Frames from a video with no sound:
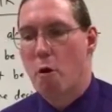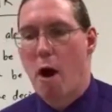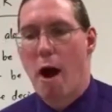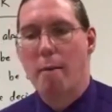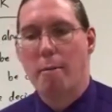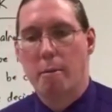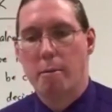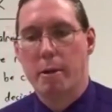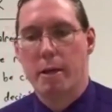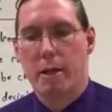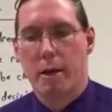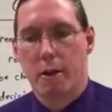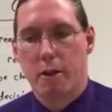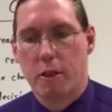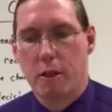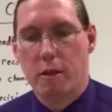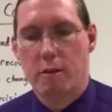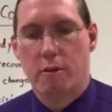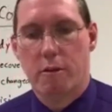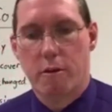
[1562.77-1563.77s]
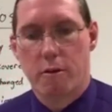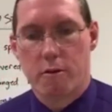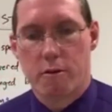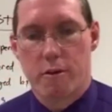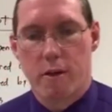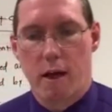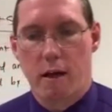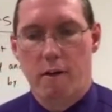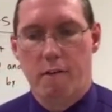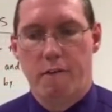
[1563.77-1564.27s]
probably going to think to
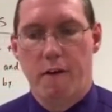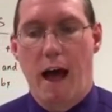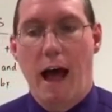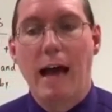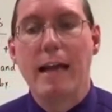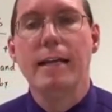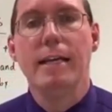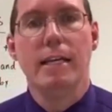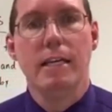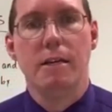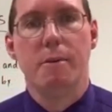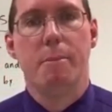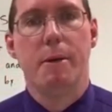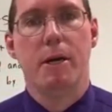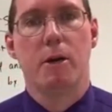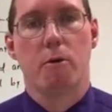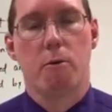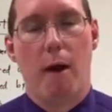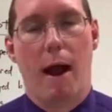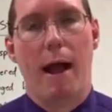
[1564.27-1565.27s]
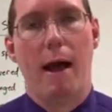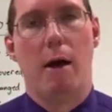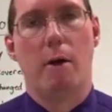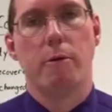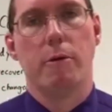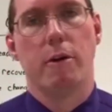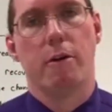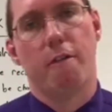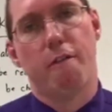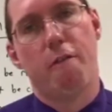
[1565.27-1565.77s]
yourself, I need to be
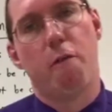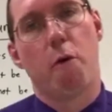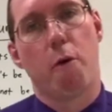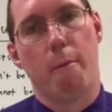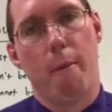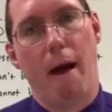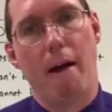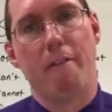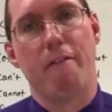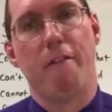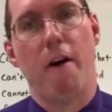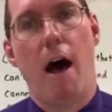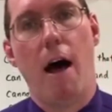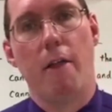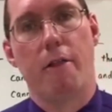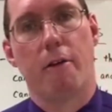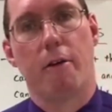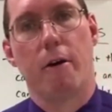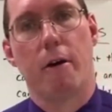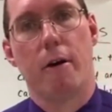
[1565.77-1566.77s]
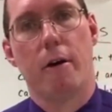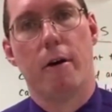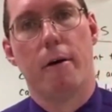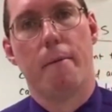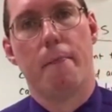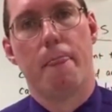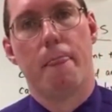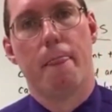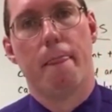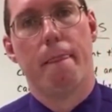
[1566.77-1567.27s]
around for my father.
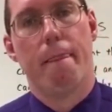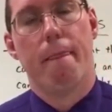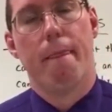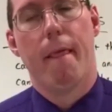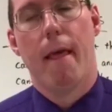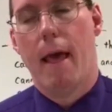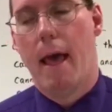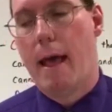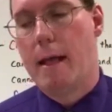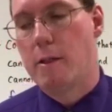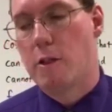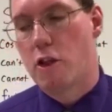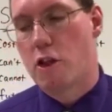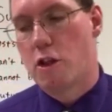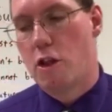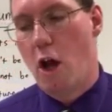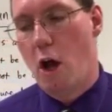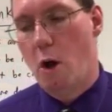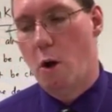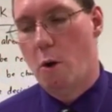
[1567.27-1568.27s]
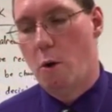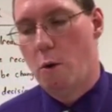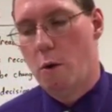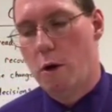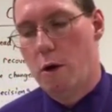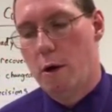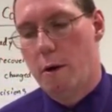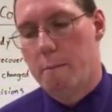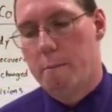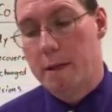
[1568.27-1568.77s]
And
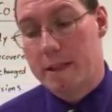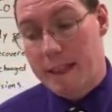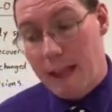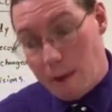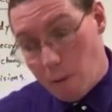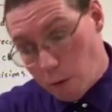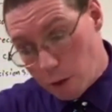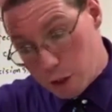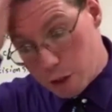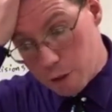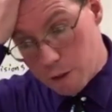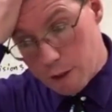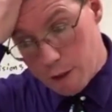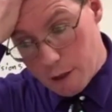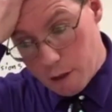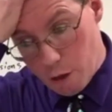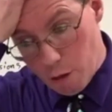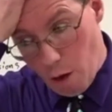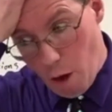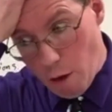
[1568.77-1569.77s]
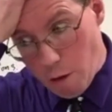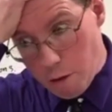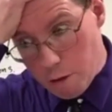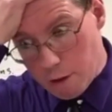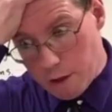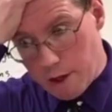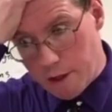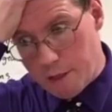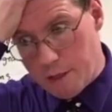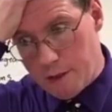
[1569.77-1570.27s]
so, but then what you're
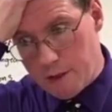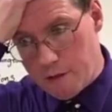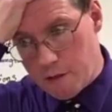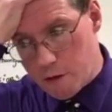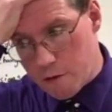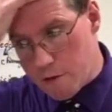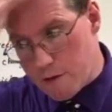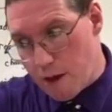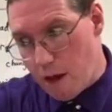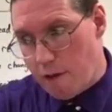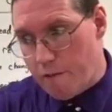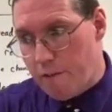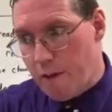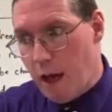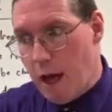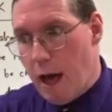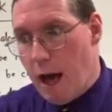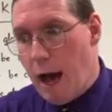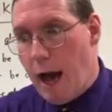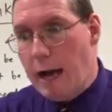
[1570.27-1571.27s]
also going to think to yourself,